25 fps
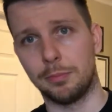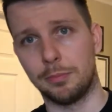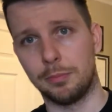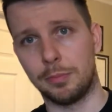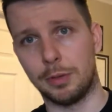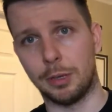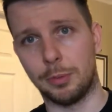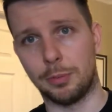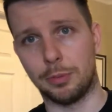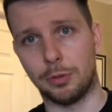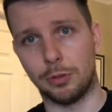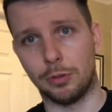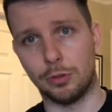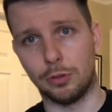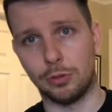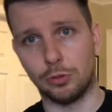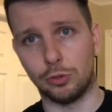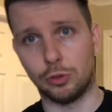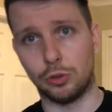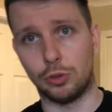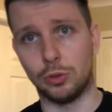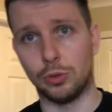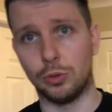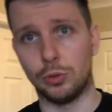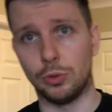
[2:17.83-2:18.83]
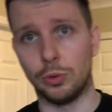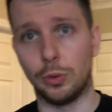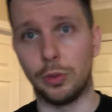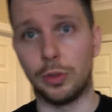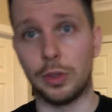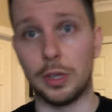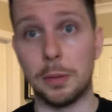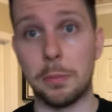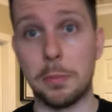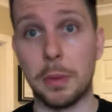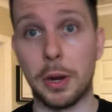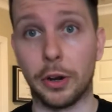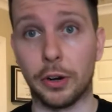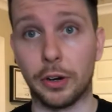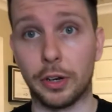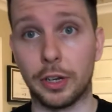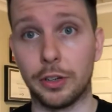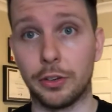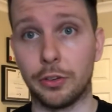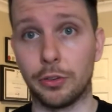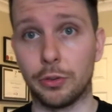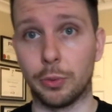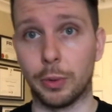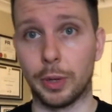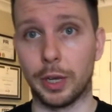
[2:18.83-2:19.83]
People do the
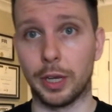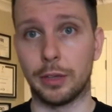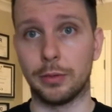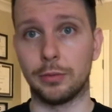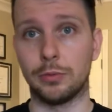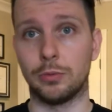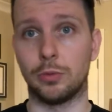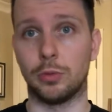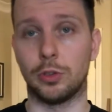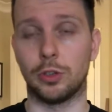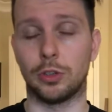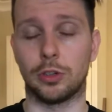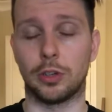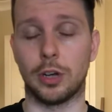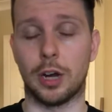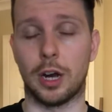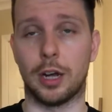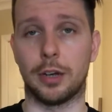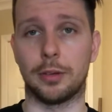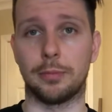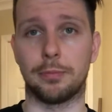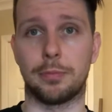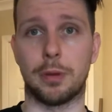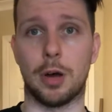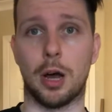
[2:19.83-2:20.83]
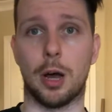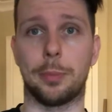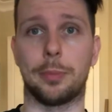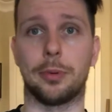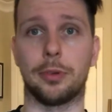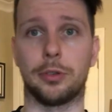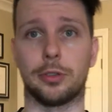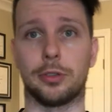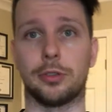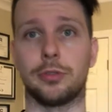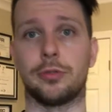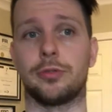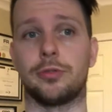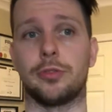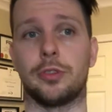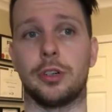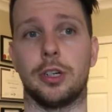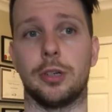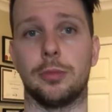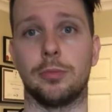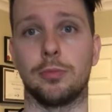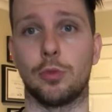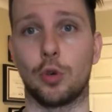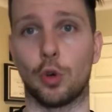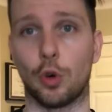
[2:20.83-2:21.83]
American swing, what got popular
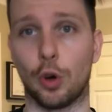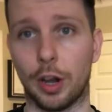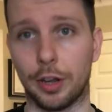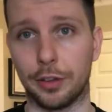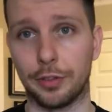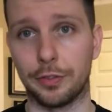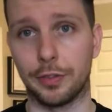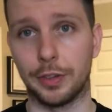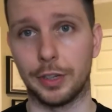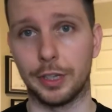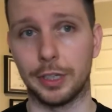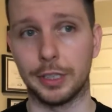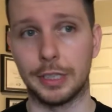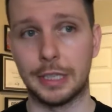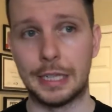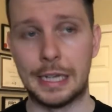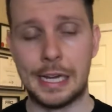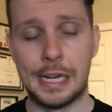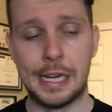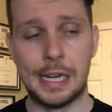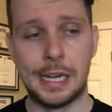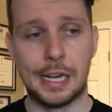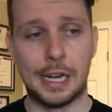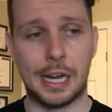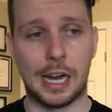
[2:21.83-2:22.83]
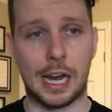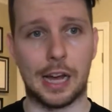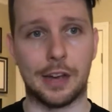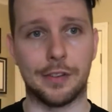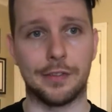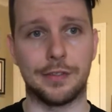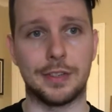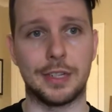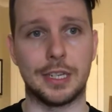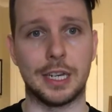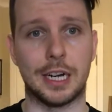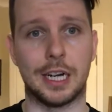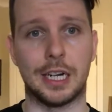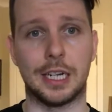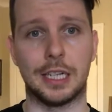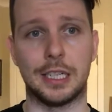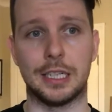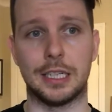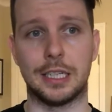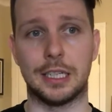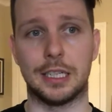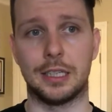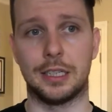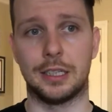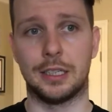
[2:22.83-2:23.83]
from CrossFit. I've
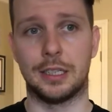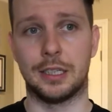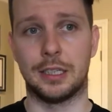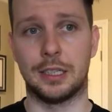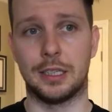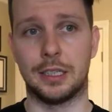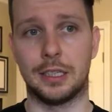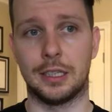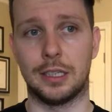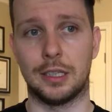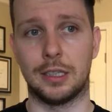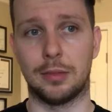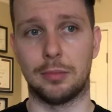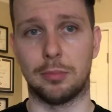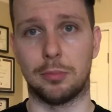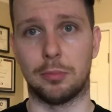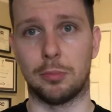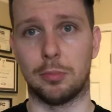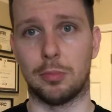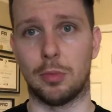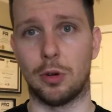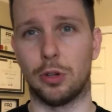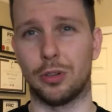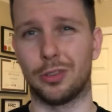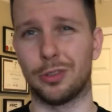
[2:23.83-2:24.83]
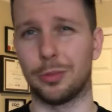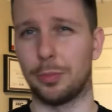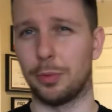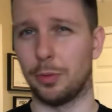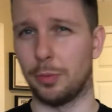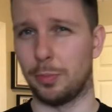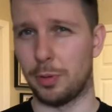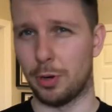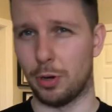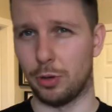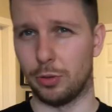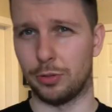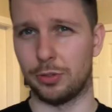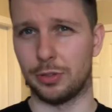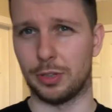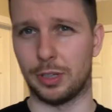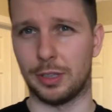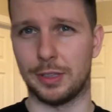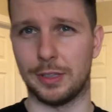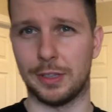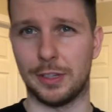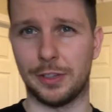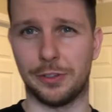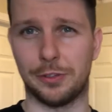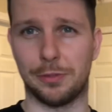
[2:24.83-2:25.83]
done multiple posts
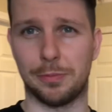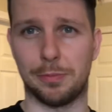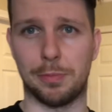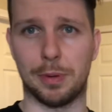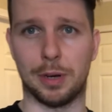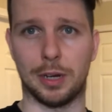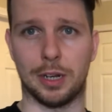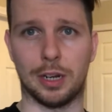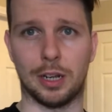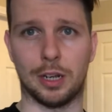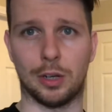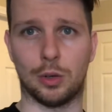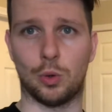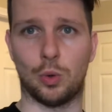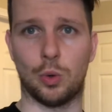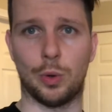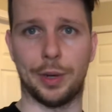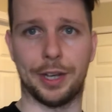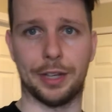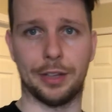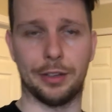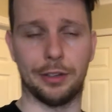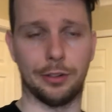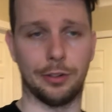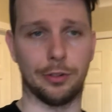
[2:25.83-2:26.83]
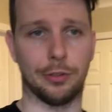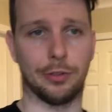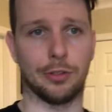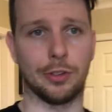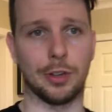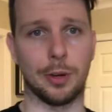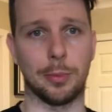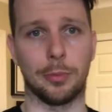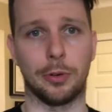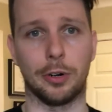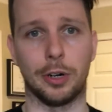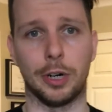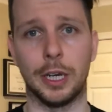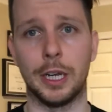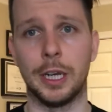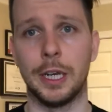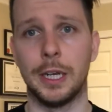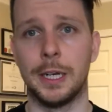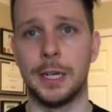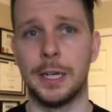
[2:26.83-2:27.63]
on this, but a quick little summary.